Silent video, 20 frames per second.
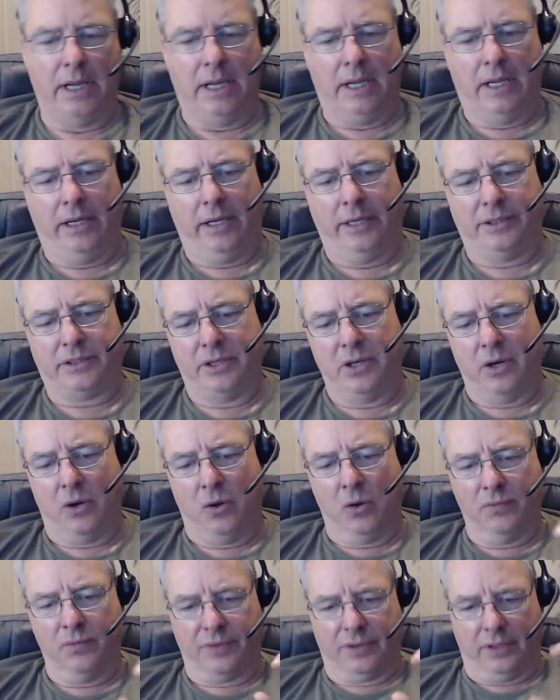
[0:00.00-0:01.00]
it's an
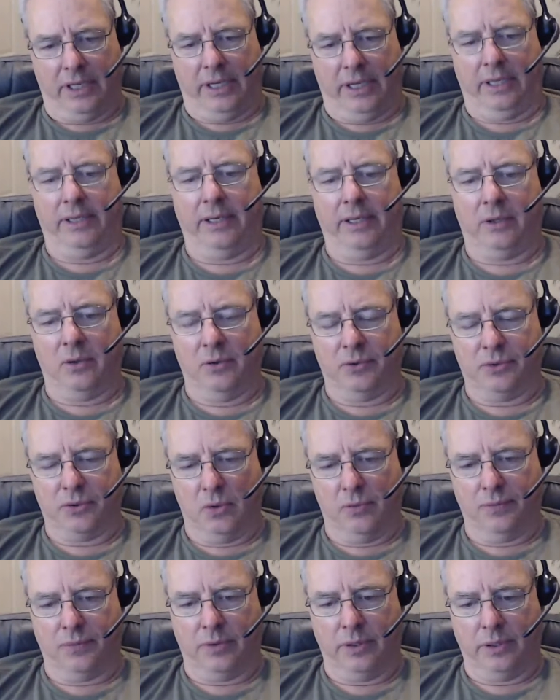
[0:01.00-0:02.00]
overlay that goes
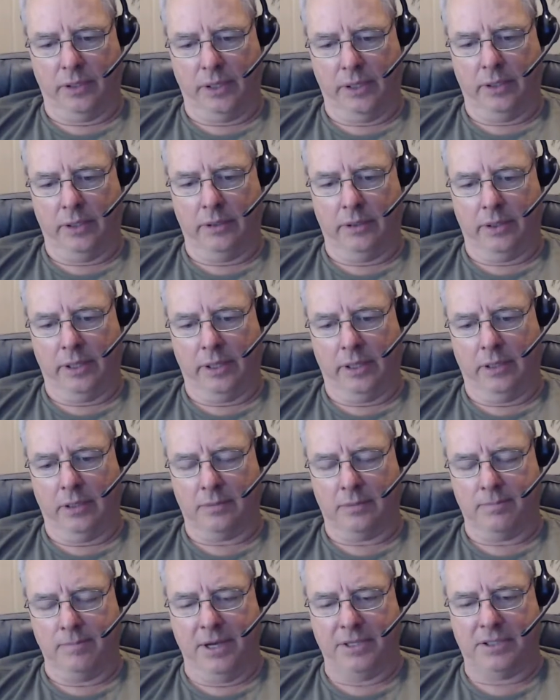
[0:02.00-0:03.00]
over it, and
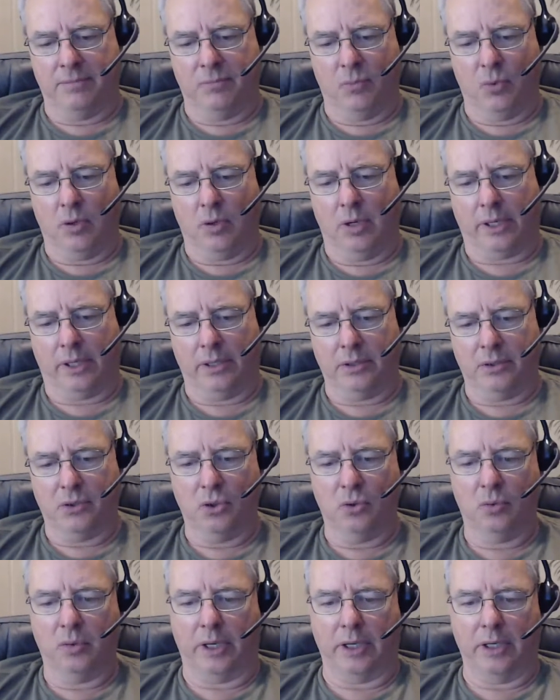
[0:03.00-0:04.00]
it makes it more like a
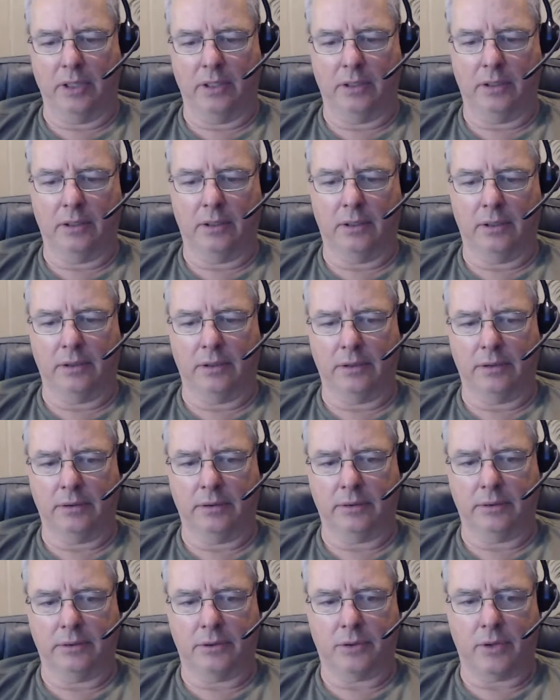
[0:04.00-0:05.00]
GUI,
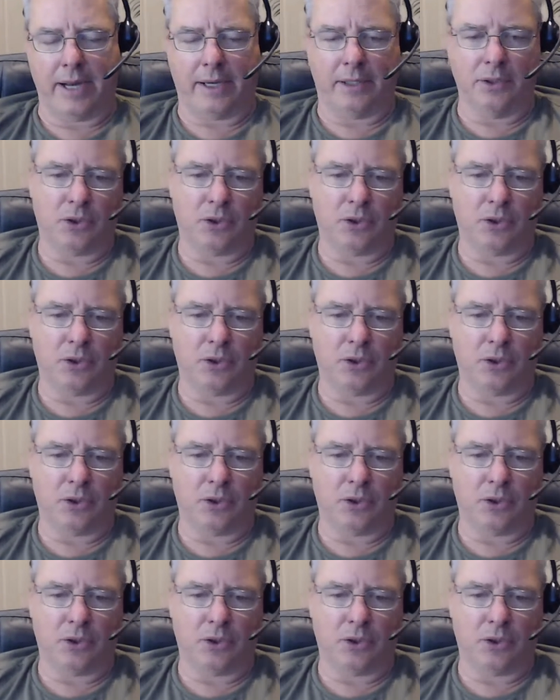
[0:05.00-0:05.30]
drag and